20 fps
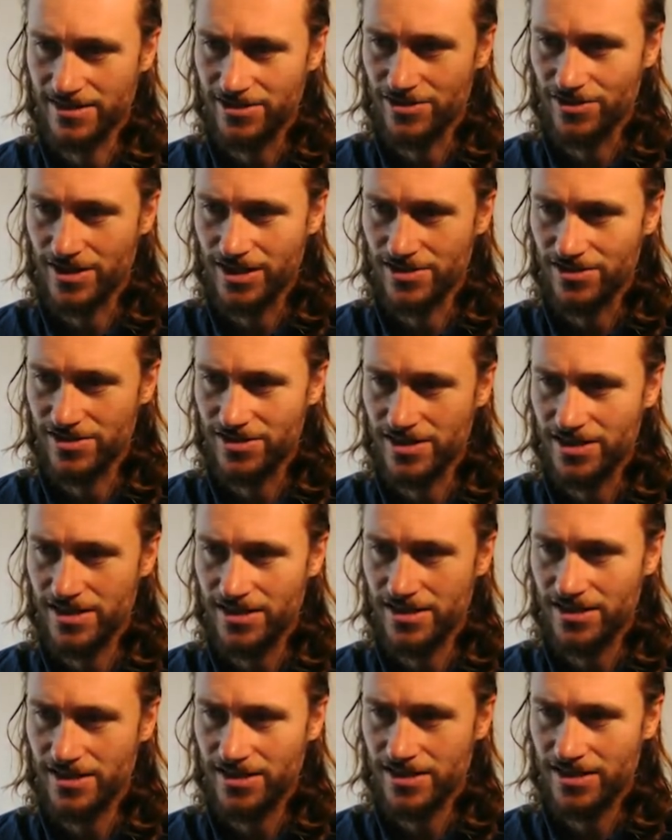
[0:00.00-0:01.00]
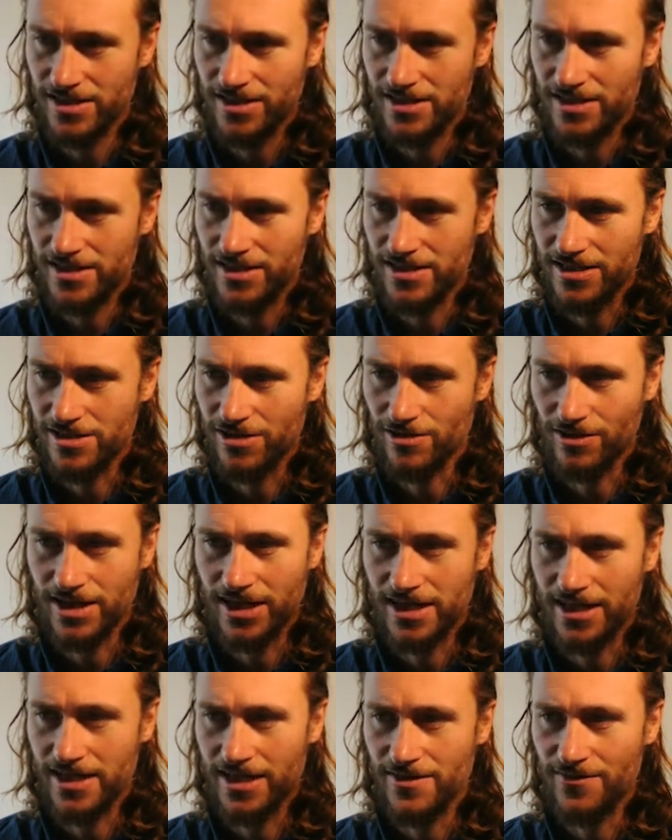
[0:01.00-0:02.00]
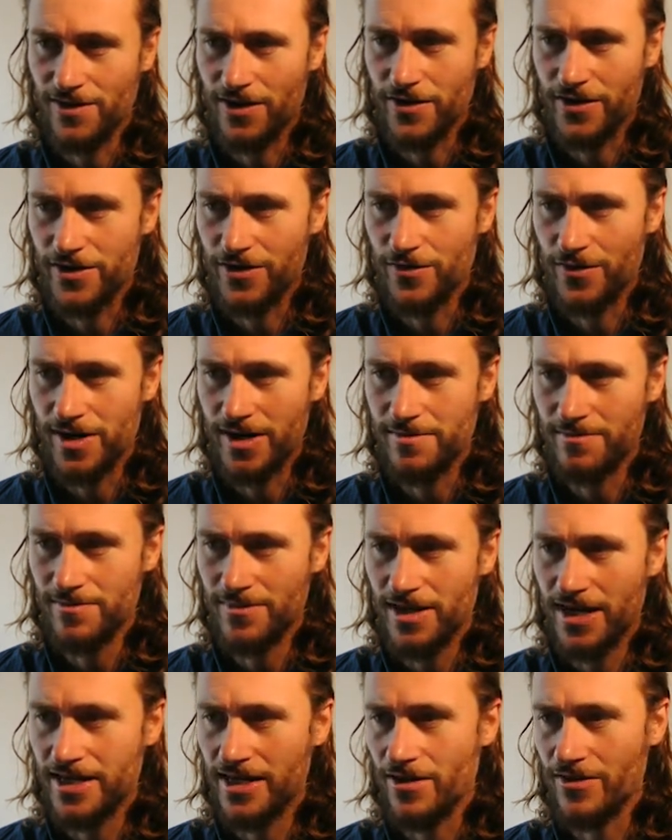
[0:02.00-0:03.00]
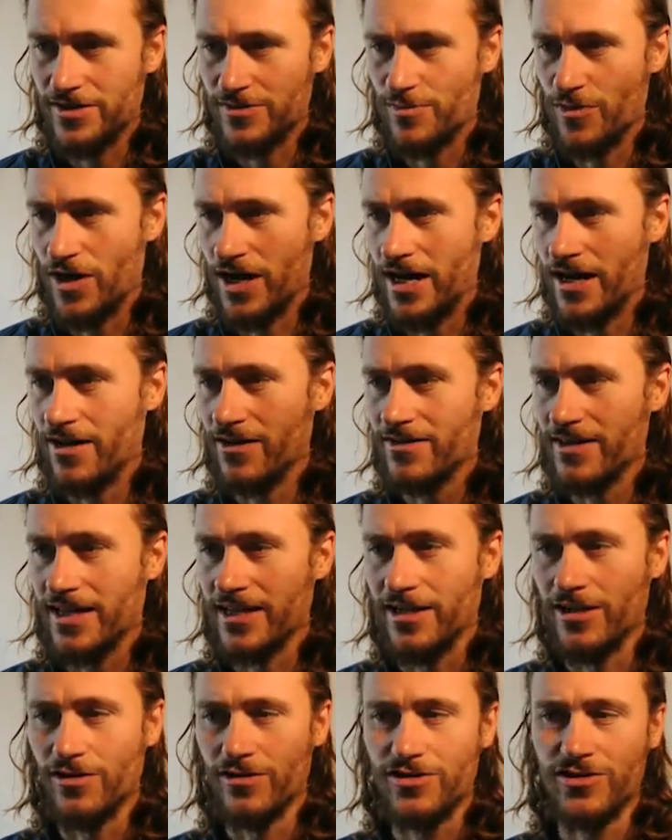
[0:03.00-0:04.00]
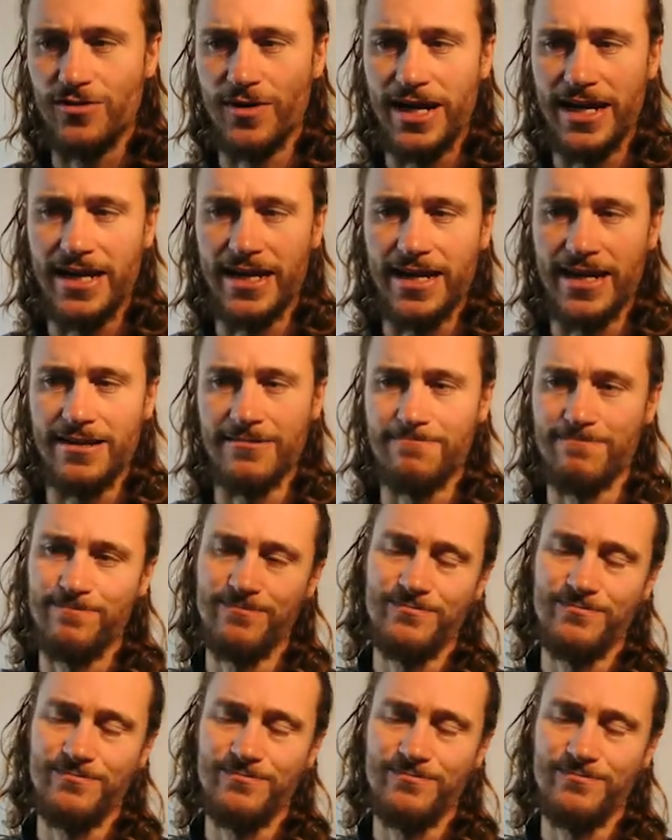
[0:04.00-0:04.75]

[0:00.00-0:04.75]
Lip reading: As you can see, he's looking very grim, and now he's more health and he looks great again.